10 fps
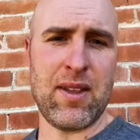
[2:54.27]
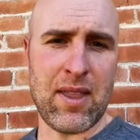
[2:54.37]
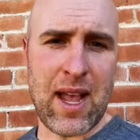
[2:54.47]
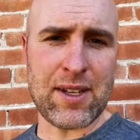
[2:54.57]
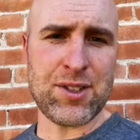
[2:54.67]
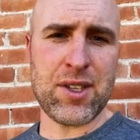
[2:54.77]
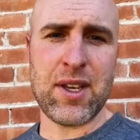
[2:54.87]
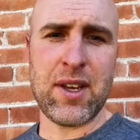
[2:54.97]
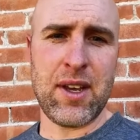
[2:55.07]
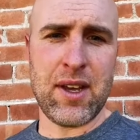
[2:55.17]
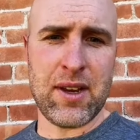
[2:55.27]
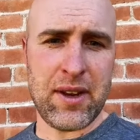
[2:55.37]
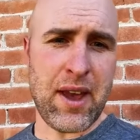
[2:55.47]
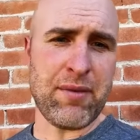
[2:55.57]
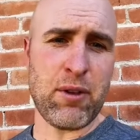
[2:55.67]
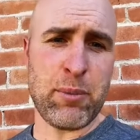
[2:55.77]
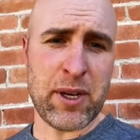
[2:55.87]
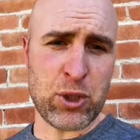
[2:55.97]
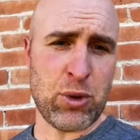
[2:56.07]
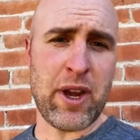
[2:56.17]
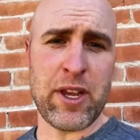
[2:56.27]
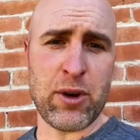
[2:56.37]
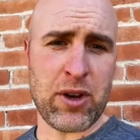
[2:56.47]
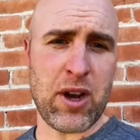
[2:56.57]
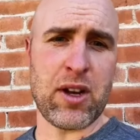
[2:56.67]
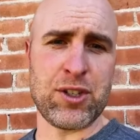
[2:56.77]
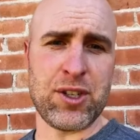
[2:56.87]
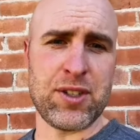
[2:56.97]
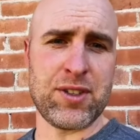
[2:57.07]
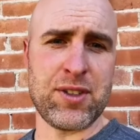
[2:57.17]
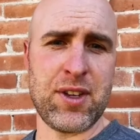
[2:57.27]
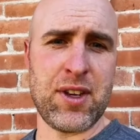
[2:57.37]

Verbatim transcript: Lastly, never betray your conscience.